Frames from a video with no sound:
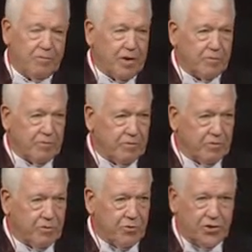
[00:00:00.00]
Our
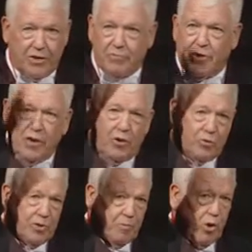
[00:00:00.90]
crew chief
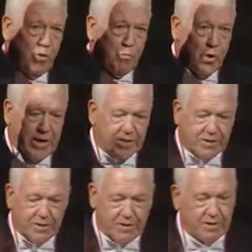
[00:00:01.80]
hold the
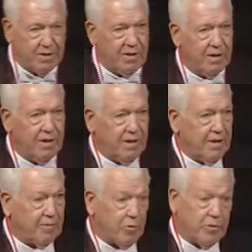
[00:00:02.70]
brakes.
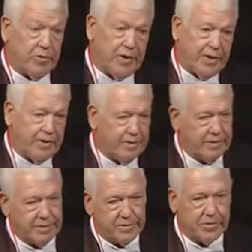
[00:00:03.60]
I'm going, okay.
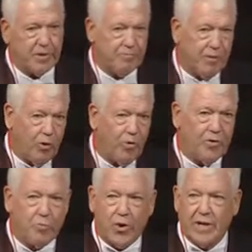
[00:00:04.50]
So I'm holding
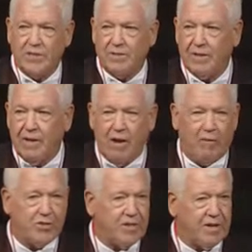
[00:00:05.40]
the brakes, and
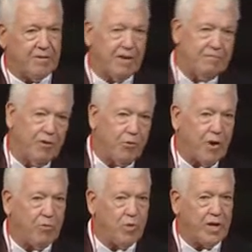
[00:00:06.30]
all of a sudden I feel the
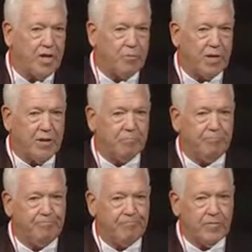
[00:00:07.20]
right wing coming up. And
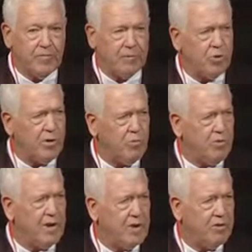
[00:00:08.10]
I'm going, I
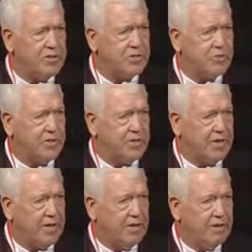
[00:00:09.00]
wonder how long this is going to
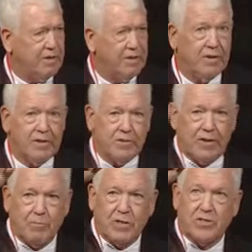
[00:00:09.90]
take. So I
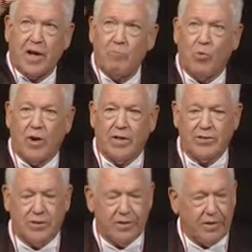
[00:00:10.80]
hit my stopwatch.